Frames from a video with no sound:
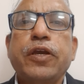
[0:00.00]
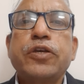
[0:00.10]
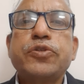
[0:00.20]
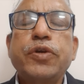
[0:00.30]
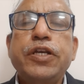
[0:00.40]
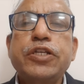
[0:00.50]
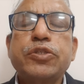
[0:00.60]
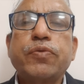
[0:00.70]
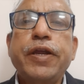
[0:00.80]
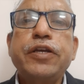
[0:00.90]
So it is
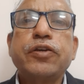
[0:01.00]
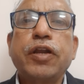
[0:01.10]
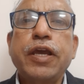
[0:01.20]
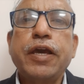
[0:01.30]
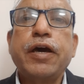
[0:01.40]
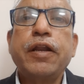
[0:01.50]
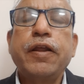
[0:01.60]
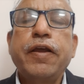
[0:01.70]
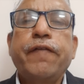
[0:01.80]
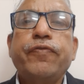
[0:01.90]
quite
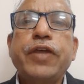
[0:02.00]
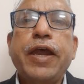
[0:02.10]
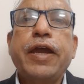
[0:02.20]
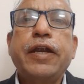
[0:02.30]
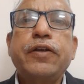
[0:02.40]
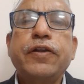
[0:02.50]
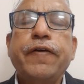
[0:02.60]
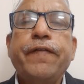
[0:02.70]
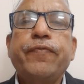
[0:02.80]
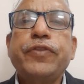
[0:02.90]
clear that